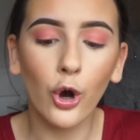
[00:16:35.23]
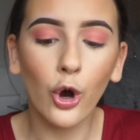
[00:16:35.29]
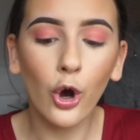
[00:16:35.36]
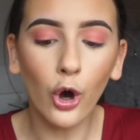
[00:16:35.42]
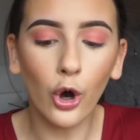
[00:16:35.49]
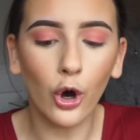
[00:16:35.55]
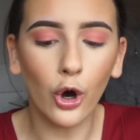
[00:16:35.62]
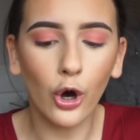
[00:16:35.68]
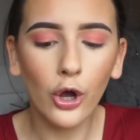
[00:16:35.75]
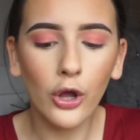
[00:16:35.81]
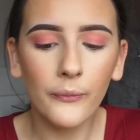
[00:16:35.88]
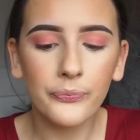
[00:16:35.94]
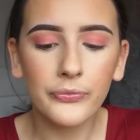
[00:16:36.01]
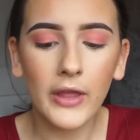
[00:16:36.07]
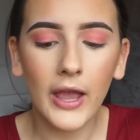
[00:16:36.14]

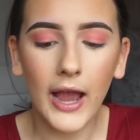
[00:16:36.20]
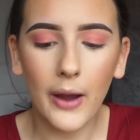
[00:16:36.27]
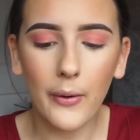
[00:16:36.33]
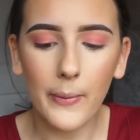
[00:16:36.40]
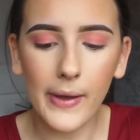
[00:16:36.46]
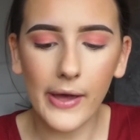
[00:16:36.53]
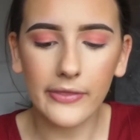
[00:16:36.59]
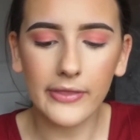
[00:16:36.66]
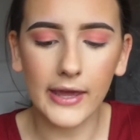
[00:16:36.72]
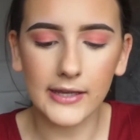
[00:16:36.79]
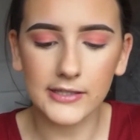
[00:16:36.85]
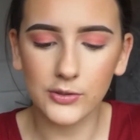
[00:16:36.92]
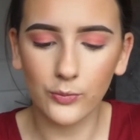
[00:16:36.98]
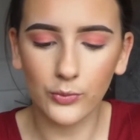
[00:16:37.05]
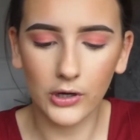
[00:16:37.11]
Or how about
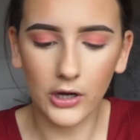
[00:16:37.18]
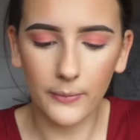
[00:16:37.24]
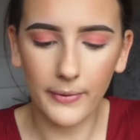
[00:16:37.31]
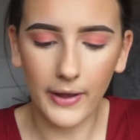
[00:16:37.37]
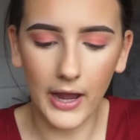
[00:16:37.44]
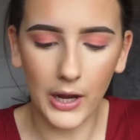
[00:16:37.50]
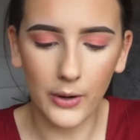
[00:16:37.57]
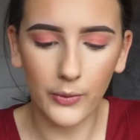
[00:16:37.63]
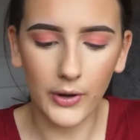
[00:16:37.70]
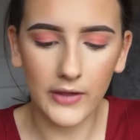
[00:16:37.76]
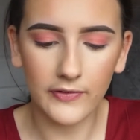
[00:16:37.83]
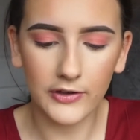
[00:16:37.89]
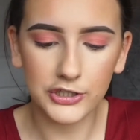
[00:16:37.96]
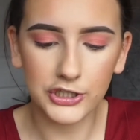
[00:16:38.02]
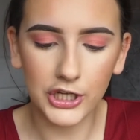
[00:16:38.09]
this? What about
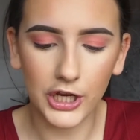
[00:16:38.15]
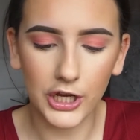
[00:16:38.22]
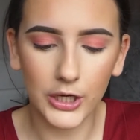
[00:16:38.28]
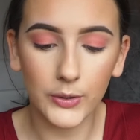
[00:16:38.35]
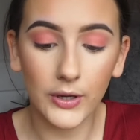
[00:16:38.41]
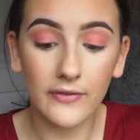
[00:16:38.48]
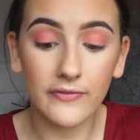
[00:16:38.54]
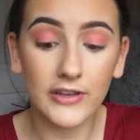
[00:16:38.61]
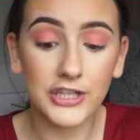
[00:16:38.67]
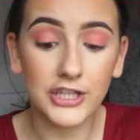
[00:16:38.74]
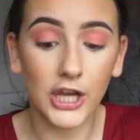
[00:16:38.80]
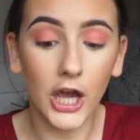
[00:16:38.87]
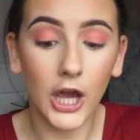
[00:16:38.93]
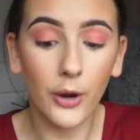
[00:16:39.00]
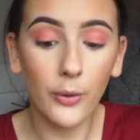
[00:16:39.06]
if I do a
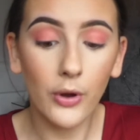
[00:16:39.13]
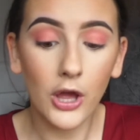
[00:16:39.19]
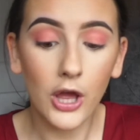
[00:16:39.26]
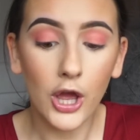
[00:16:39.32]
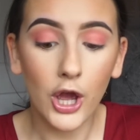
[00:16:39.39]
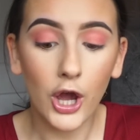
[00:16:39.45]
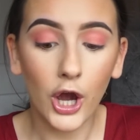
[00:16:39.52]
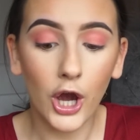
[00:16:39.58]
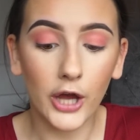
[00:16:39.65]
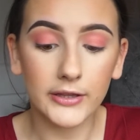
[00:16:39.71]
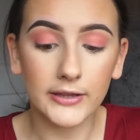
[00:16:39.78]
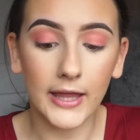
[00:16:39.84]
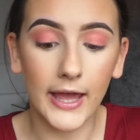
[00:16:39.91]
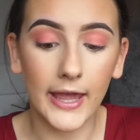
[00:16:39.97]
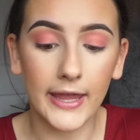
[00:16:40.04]
video on
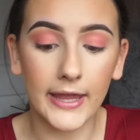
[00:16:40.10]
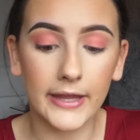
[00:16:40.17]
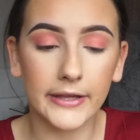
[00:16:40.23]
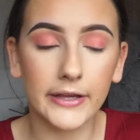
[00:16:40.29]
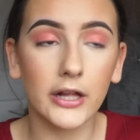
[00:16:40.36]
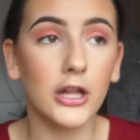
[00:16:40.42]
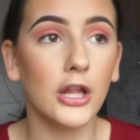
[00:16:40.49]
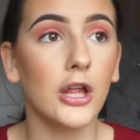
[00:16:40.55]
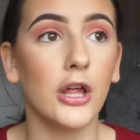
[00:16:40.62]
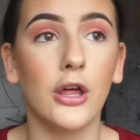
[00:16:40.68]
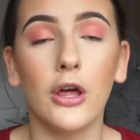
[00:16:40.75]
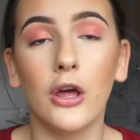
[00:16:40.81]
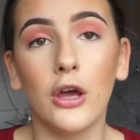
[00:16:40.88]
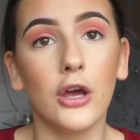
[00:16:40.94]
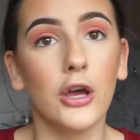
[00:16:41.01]
like
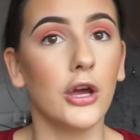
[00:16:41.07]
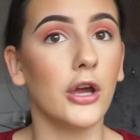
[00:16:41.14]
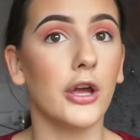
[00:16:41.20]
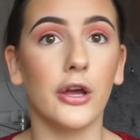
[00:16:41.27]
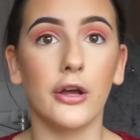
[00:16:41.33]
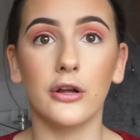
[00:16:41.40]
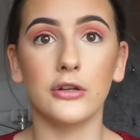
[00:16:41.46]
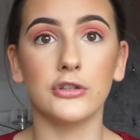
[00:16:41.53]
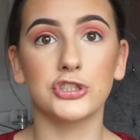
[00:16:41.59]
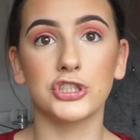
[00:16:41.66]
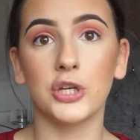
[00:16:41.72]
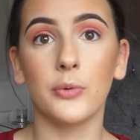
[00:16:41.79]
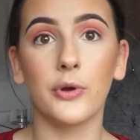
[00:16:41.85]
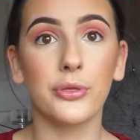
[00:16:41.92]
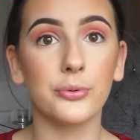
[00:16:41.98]

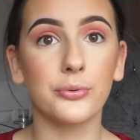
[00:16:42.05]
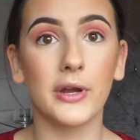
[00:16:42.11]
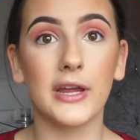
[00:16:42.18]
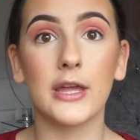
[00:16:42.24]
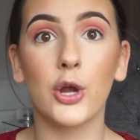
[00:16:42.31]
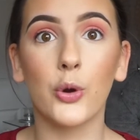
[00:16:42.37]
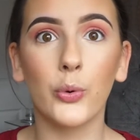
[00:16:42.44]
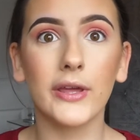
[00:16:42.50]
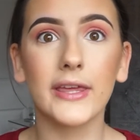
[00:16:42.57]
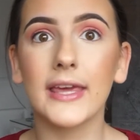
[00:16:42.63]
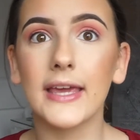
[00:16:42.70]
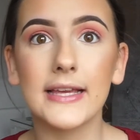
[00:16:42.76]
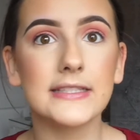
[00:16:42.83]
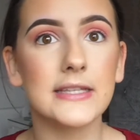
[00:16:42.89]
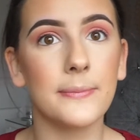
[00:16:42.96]
2 or 3 quick
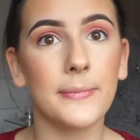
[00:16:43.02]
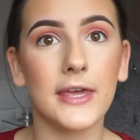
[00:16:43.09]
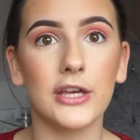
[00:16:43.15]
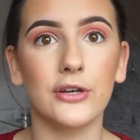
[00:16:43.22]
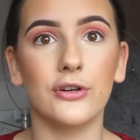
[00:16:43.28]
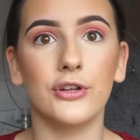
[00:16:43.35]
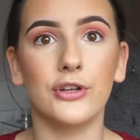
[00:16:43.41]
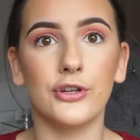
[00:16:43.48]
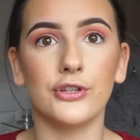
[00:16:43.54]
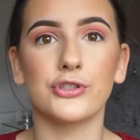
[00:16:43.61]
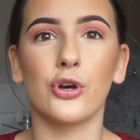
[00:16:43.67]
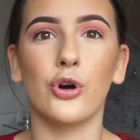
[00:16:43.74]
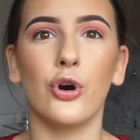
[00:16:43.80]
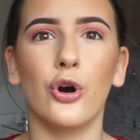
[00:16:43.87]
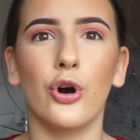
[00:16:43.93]
easy meals
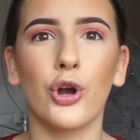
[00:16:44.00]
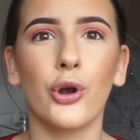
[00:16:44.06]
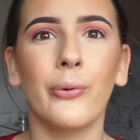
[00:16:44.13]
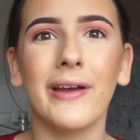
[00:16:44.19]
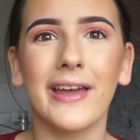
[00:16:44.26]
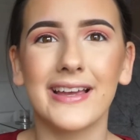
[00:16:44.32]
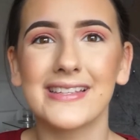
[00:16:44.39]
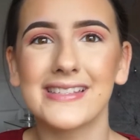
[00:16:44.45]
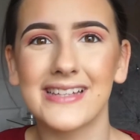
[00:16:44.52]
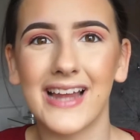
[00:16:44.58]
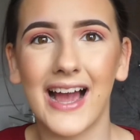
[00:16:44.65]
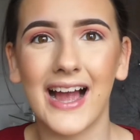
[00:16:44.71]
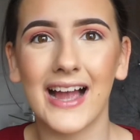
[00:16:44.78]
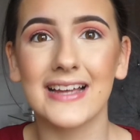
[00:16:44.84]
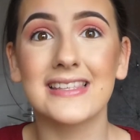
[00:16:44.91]
or quick
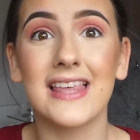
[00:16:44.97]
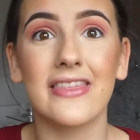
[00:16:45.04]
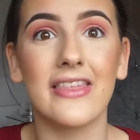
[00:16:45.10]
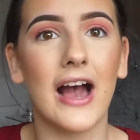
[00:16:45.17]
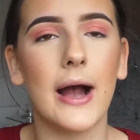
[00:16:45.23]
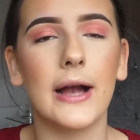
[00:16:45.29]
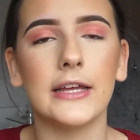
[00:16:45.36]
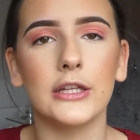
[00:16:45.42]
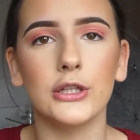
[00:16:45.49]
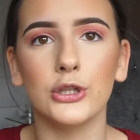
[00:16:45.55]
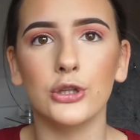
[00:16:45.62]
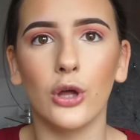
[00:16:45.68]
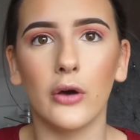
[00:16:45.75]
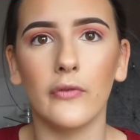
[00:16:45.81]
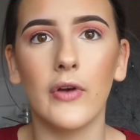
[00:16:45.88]
snacks that I
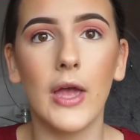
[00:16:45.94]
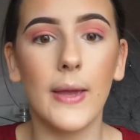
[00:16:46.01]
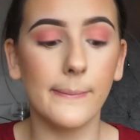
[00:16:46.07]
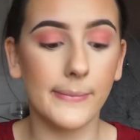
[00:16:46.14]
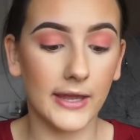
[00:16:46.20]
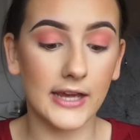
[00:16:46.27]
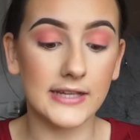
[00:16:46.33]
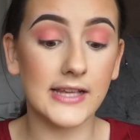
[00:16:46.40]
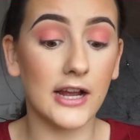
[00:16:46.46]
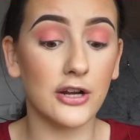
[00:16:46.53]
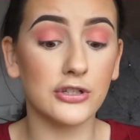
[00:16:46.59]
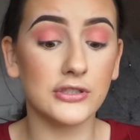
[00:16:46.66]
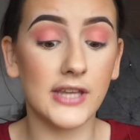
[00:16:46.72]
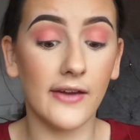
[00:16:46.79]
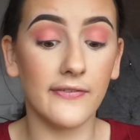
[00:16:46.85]
love, because I
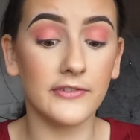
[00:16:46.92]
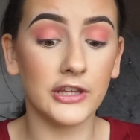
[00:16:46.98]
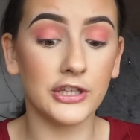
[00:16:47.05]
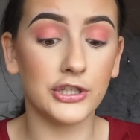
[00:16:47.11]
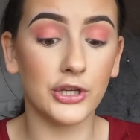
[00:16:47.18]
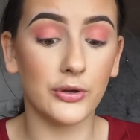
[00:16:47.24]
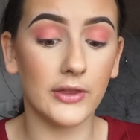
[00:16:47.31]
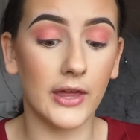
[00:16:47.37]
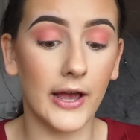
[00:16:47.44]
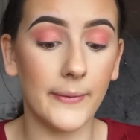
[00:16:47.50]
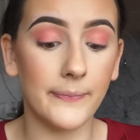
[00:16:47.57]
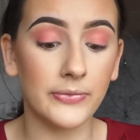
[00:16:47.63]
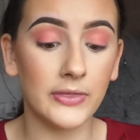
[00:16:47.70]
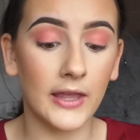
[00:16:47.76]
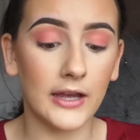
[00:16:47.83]
could definitely do that.